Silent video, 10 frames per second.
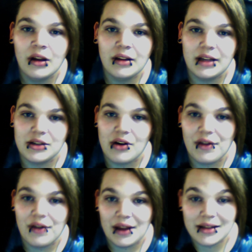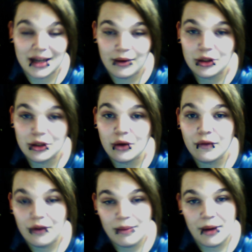These are all things that I was told
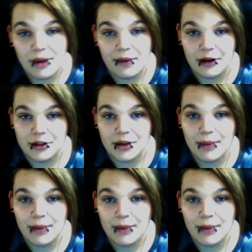from my piercer,